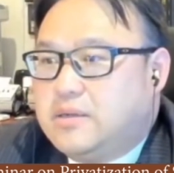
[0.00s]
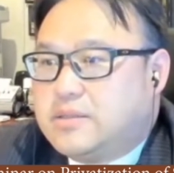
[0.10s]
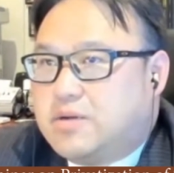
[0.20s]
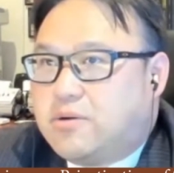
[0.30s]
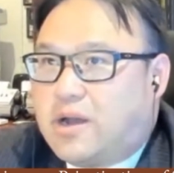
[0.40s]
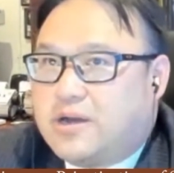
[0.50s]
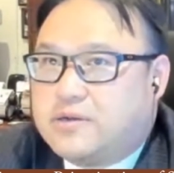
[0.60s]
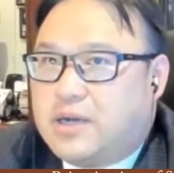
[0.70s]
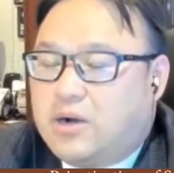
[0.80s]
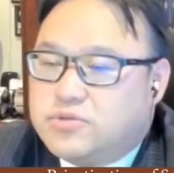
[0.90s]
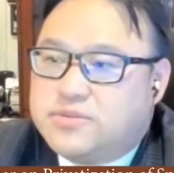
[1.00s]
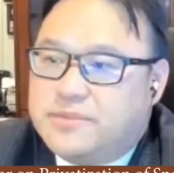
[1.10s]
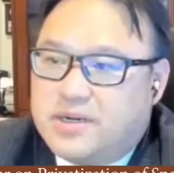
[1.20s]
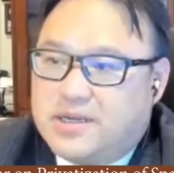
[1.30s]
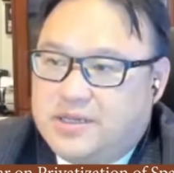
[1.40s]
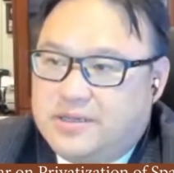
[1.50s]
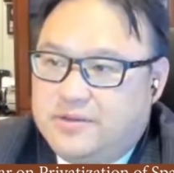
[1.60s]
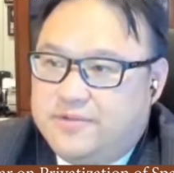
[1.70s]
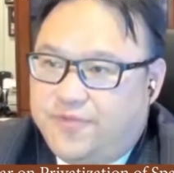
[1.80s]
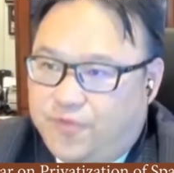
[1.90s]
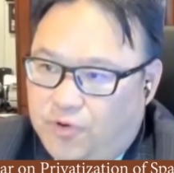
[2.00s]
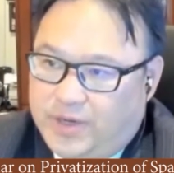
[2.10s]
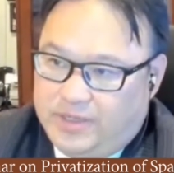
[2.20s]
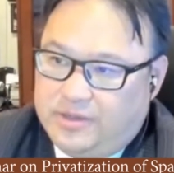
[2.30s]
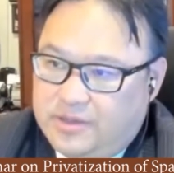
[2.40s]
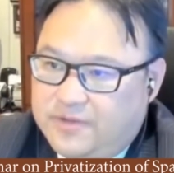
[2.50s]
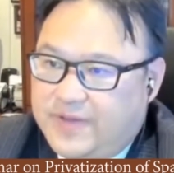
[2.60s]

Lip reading: there are ultimately 3